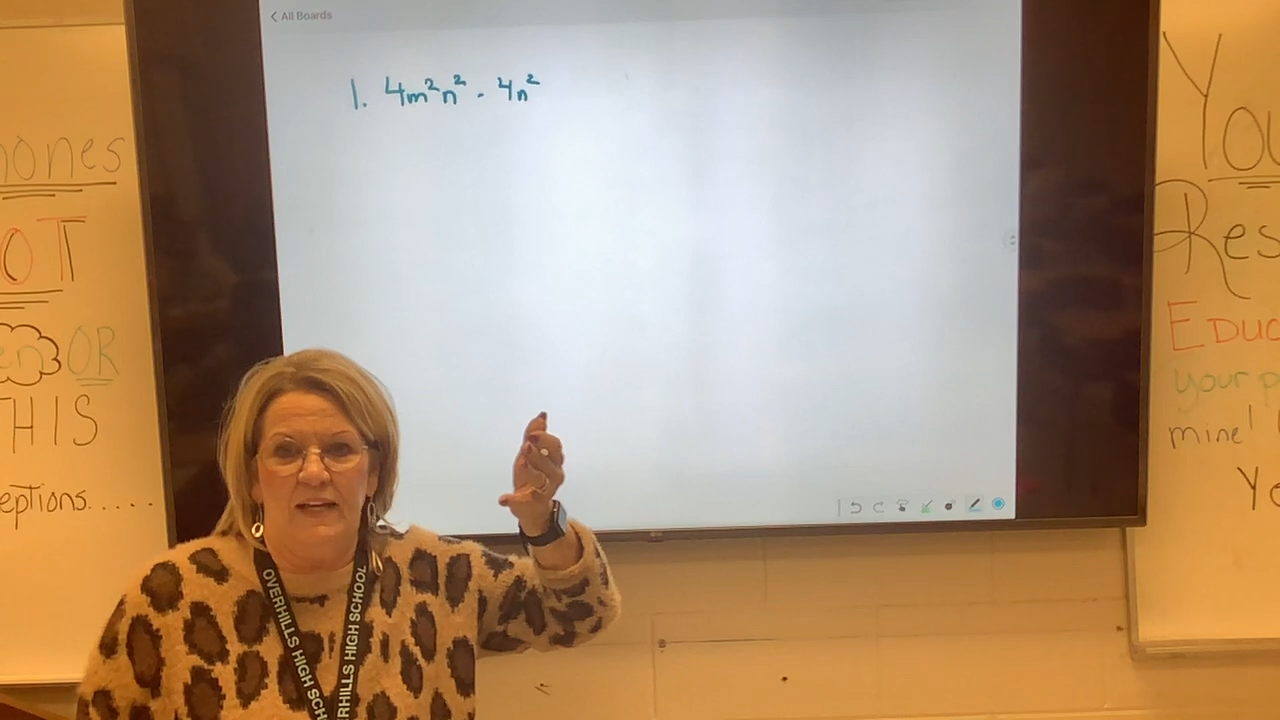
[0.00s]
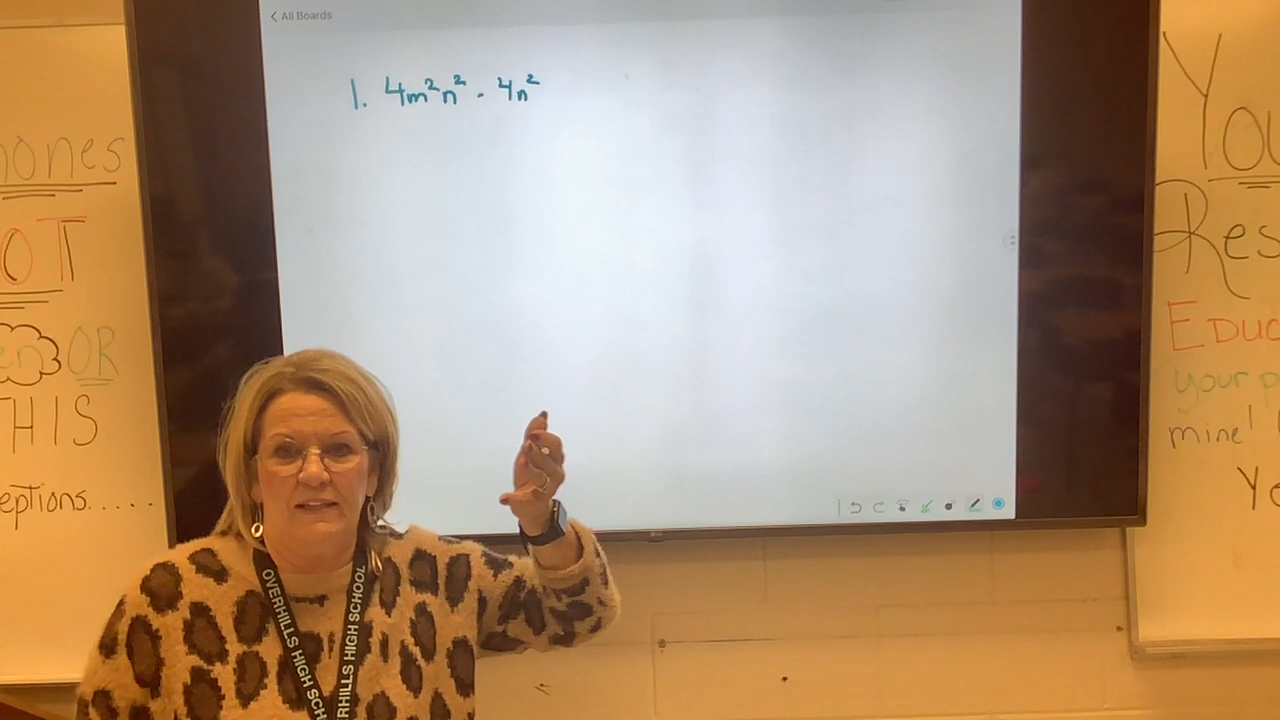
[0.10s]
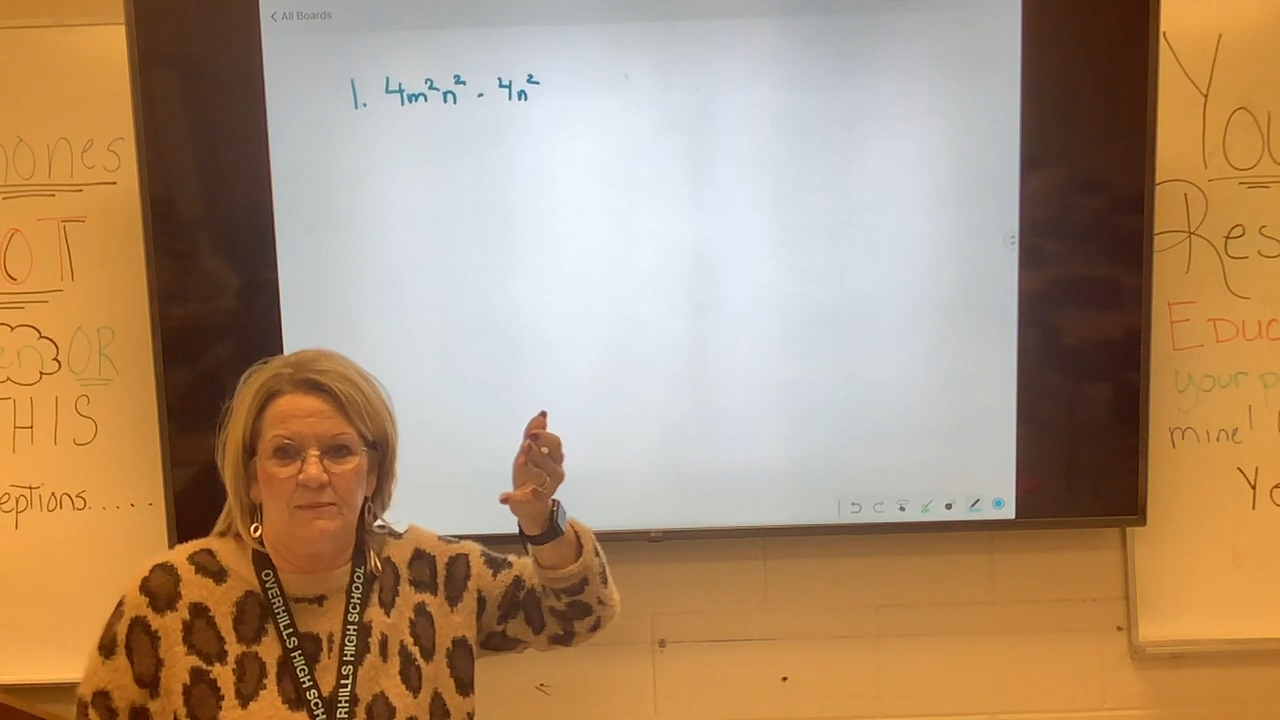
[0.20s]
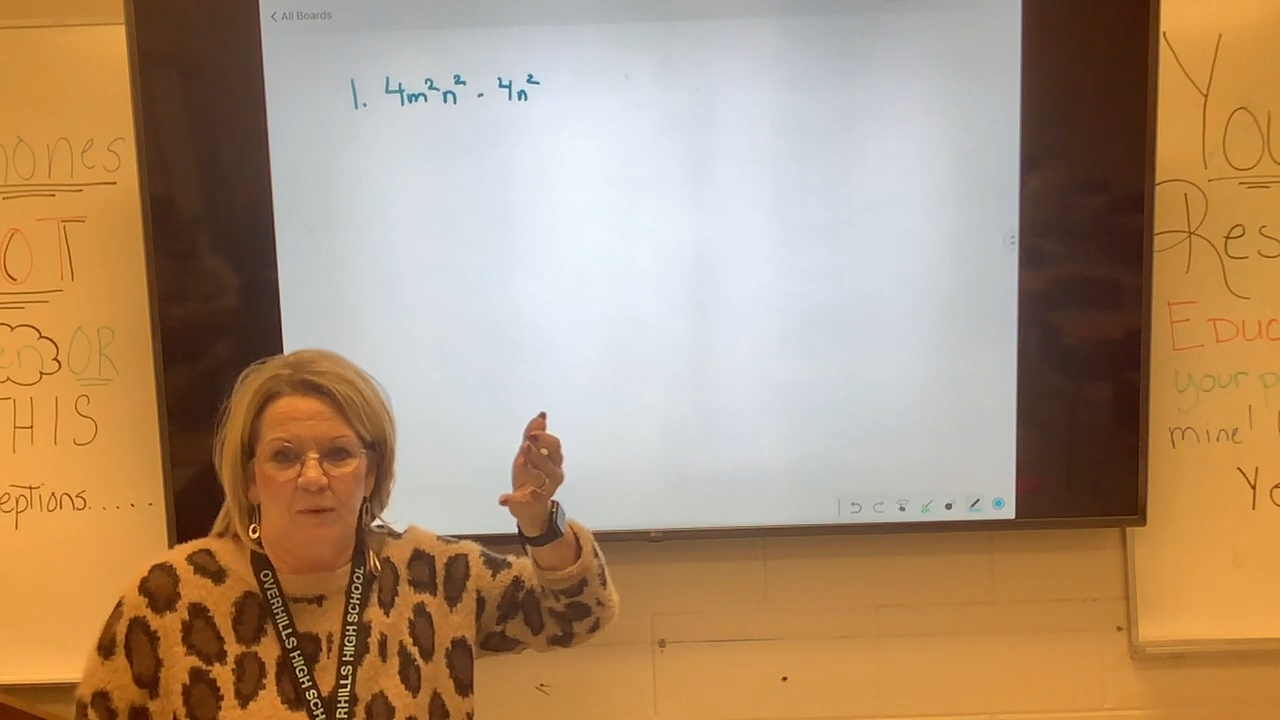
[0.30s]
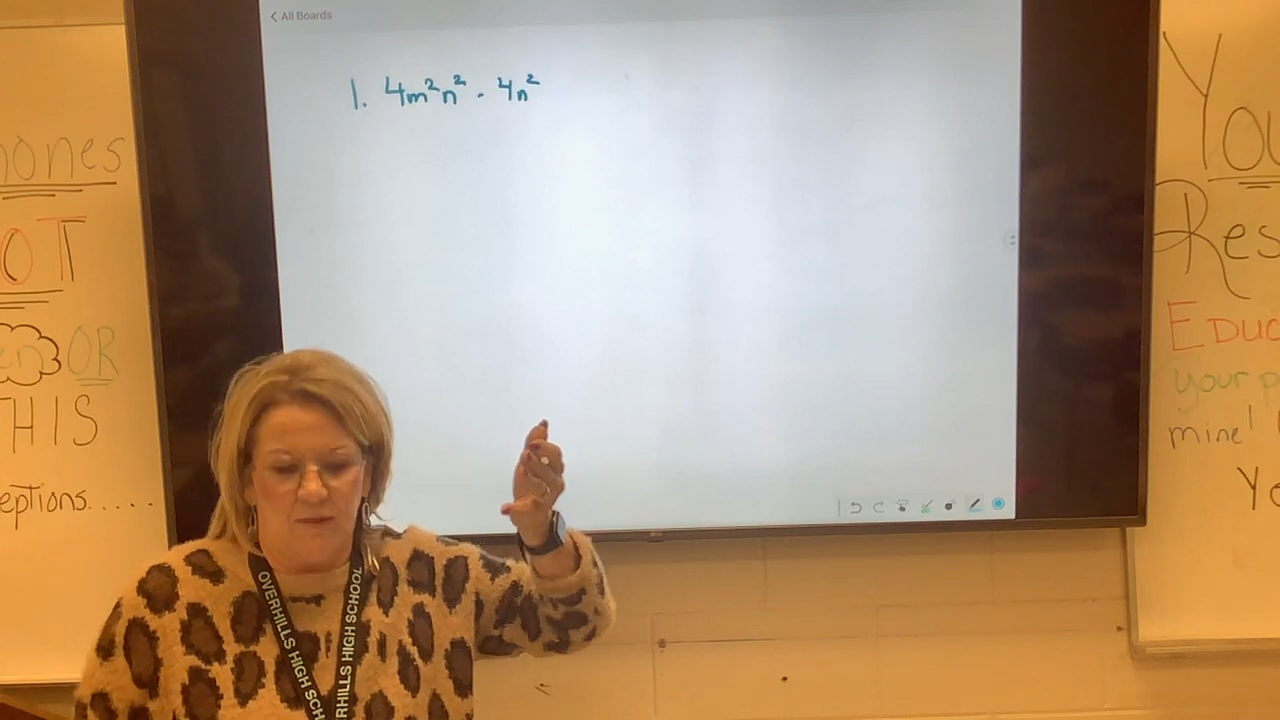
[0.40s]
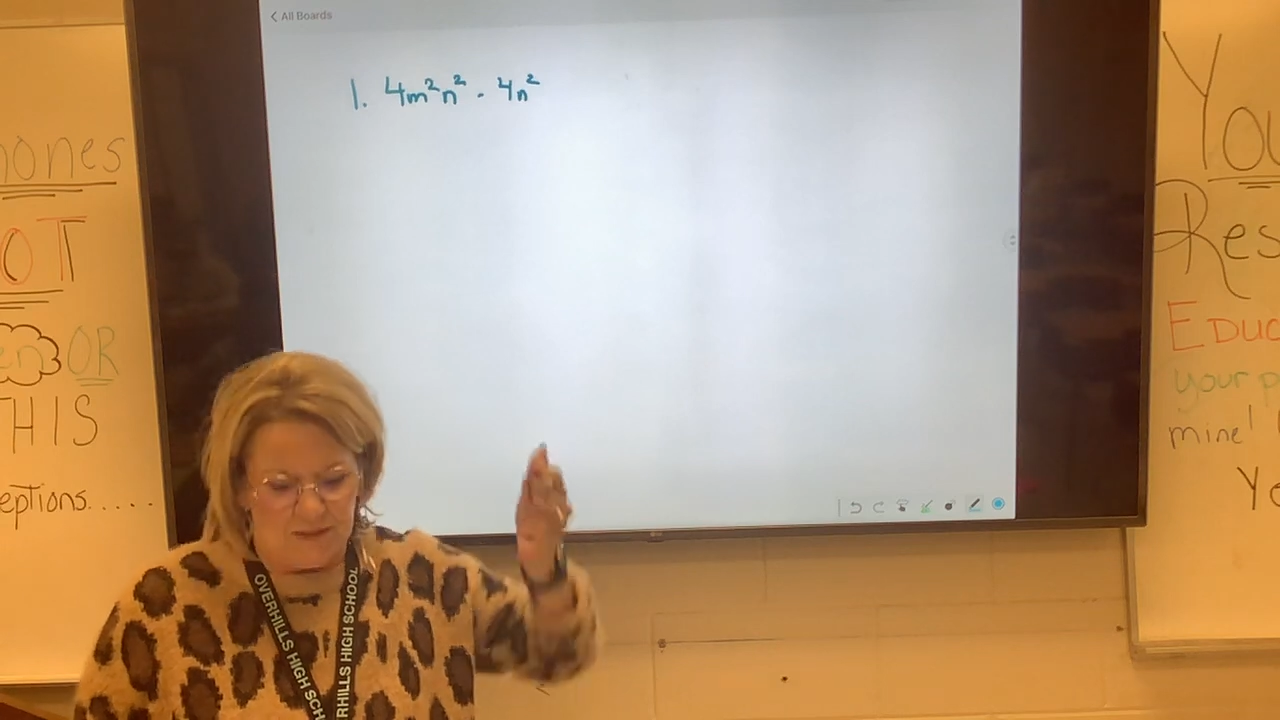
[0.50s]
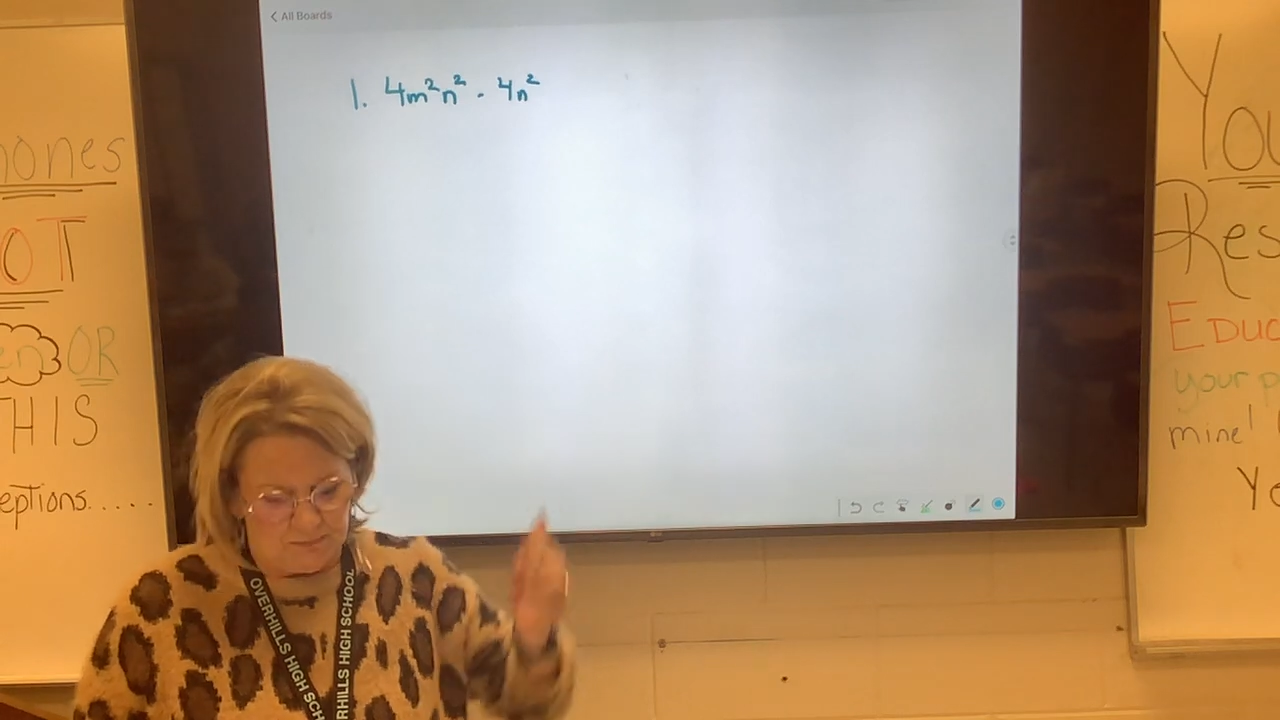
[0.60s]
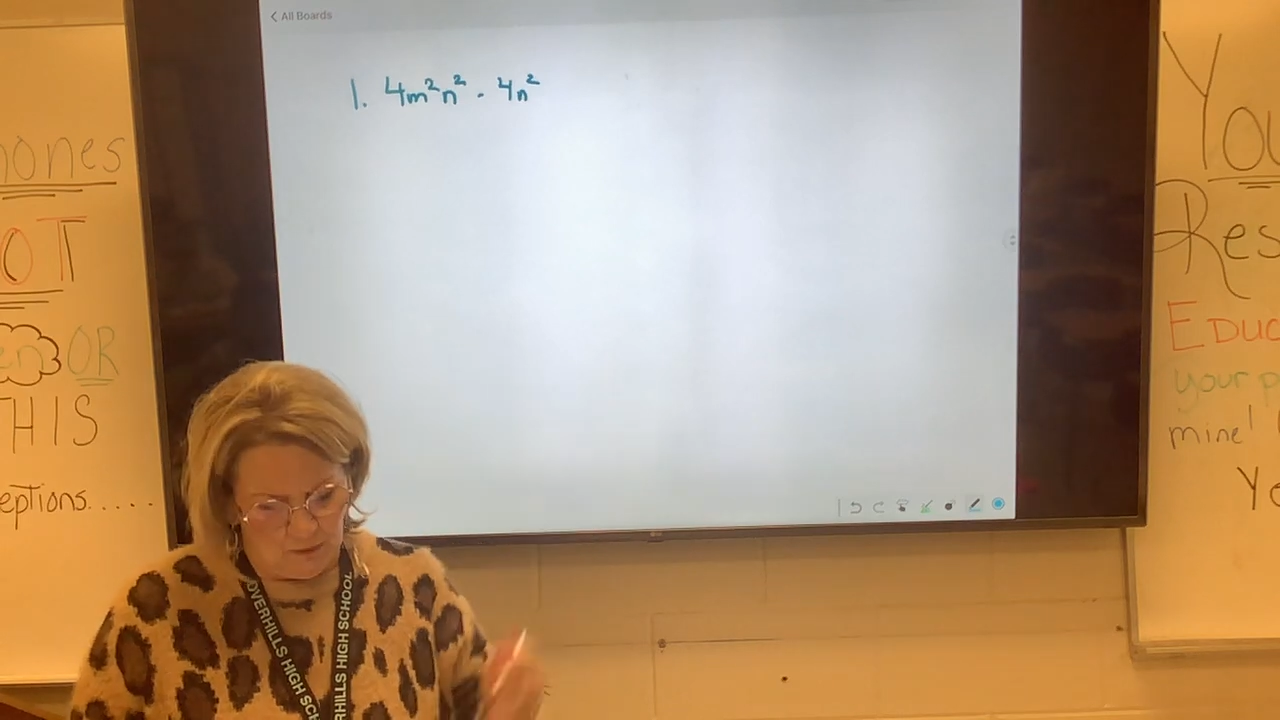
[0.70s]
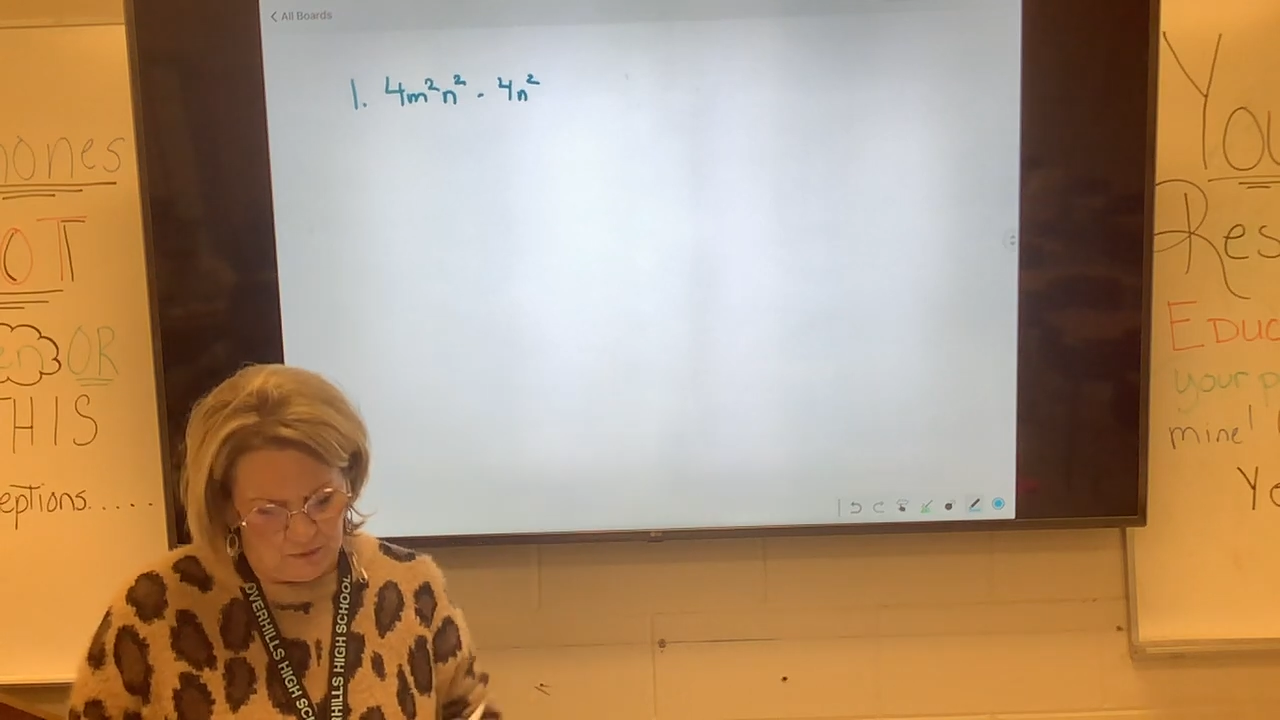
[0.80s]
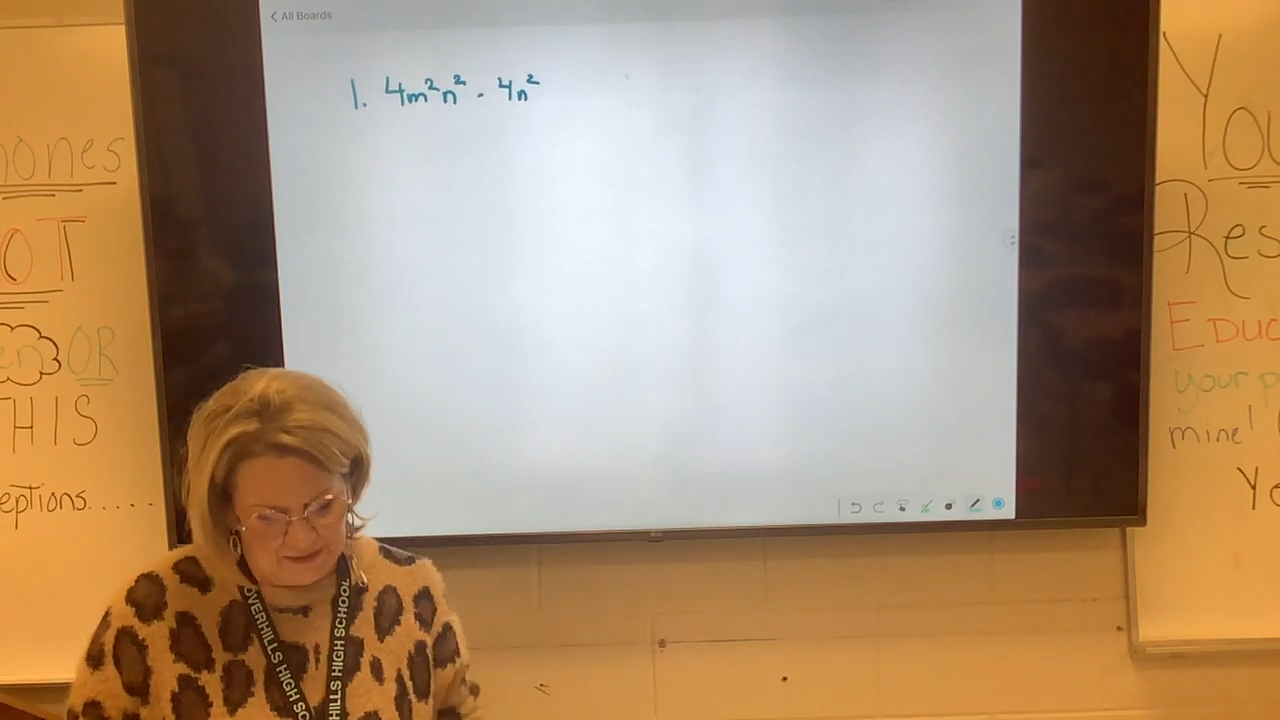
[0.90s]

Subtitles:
exponents. But we